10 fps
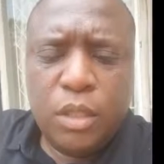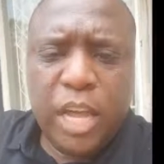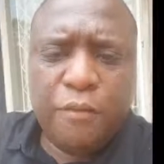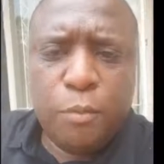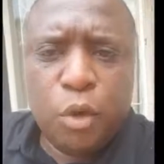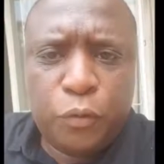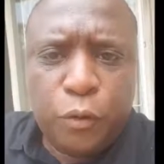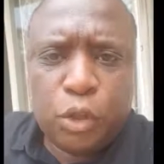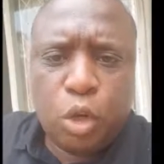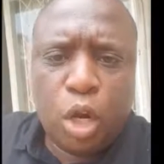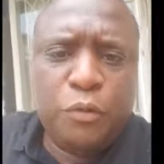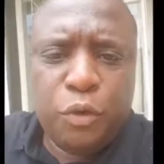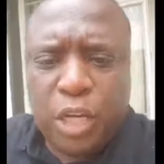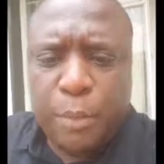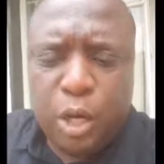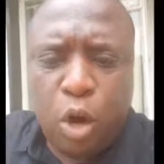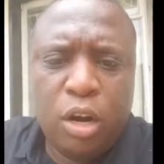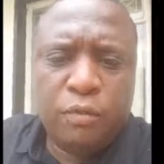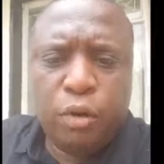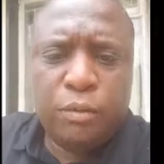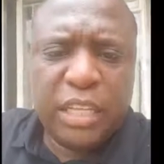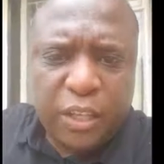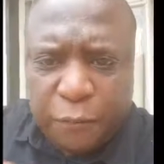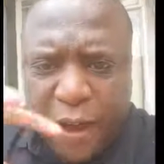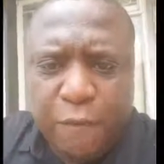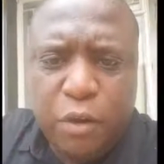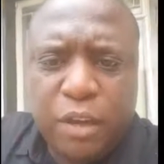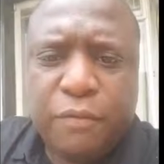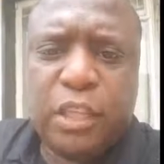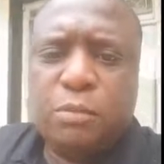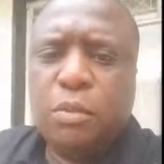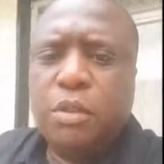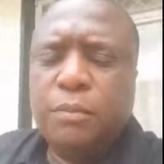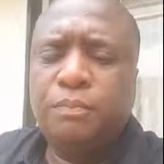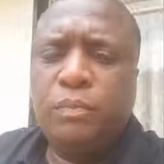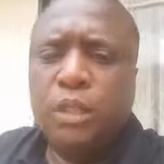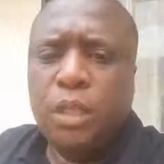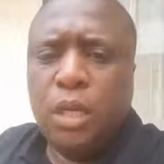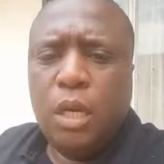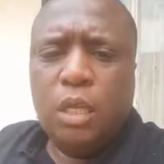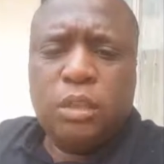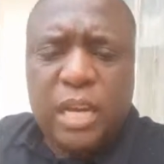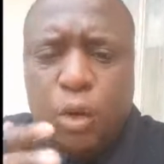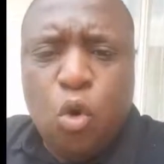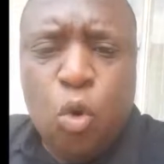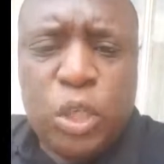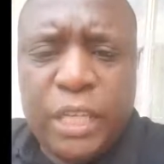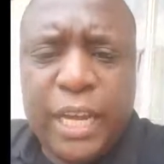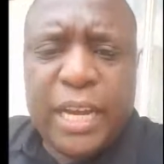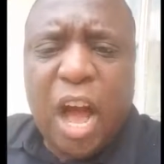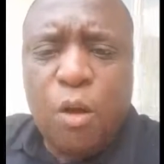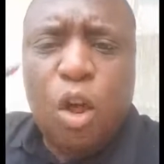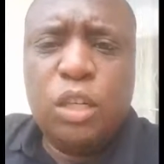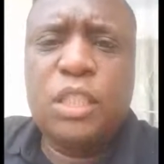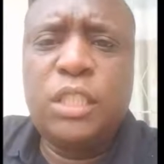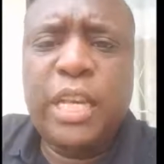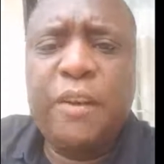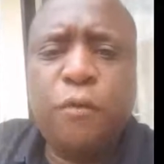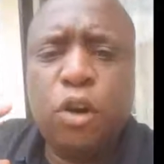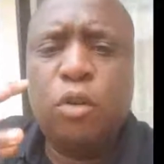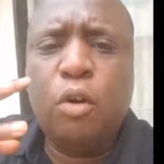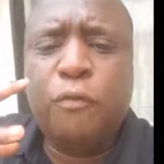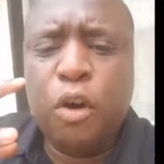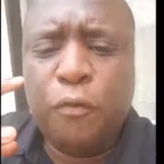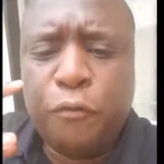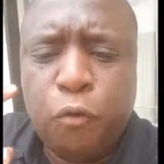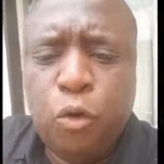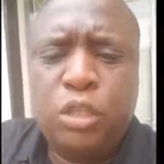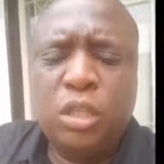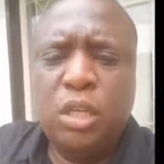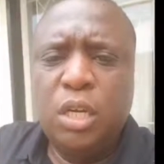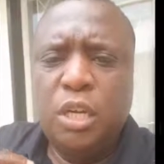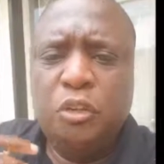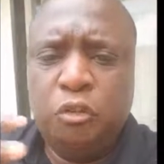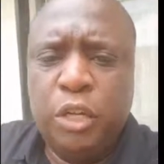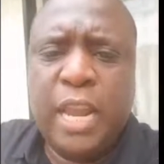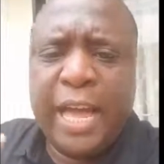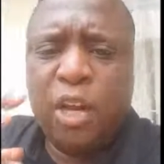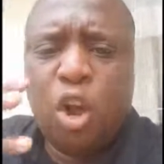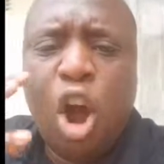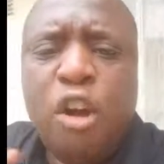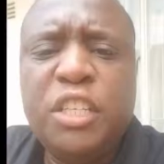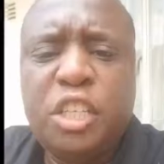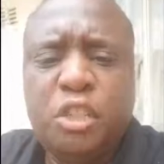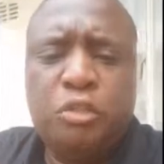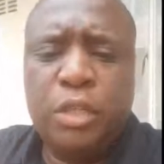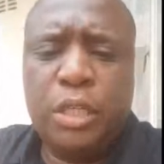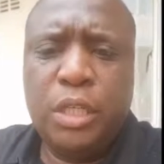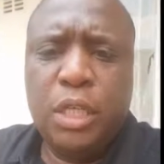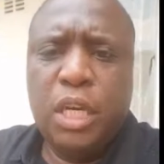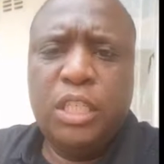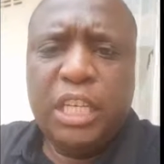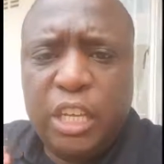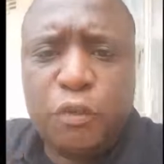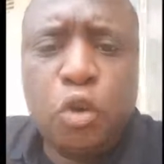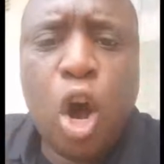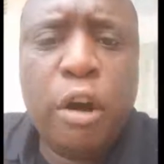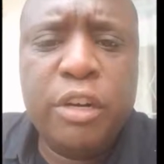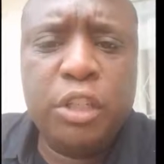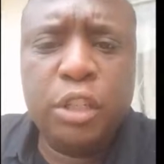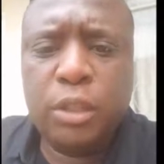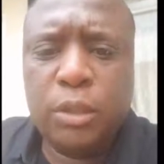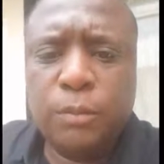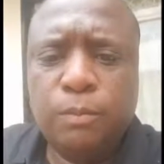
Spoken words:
And from those first olives, you can make olive oil. That's a 5-year investment. So then I Googled again, how long does it take for a fruit tree like an orange tree to give you oranges?